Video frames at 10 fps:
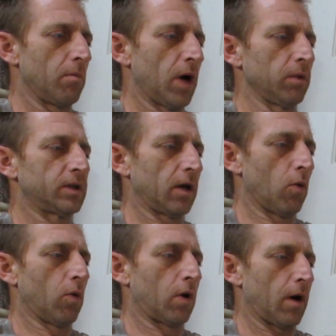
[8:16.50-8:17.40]
Publishing,
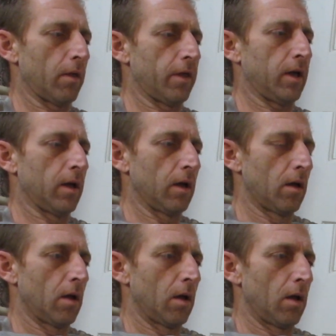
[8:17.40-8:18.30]
or the
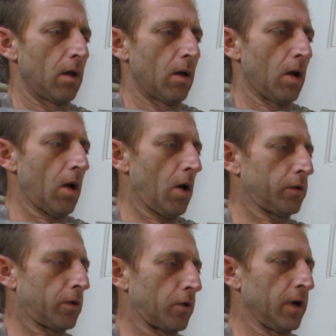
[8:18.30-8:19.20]

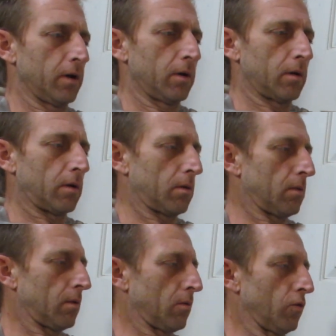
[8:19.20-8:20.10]
alternate
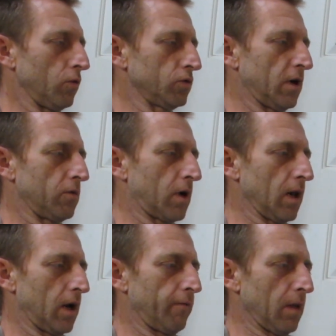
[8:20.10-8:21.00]
rules of North
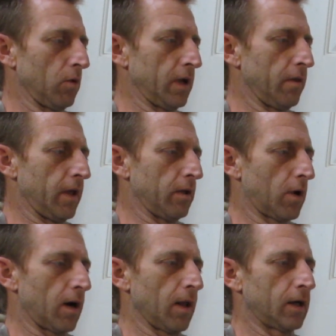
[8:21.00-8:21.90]
Carolina available in the
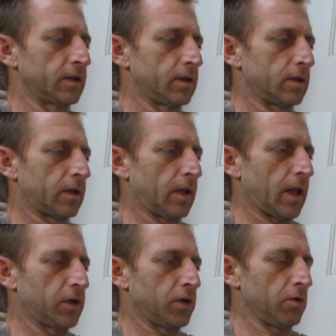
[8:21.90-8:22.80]
North Carolina
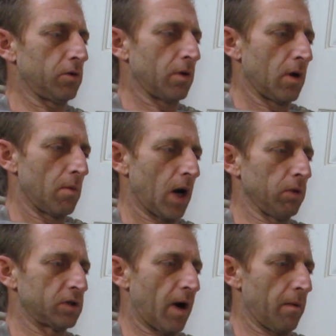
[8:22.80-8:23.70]
statute
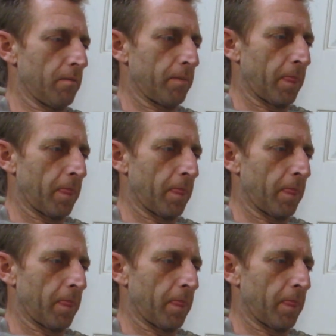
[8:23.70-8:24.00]
published by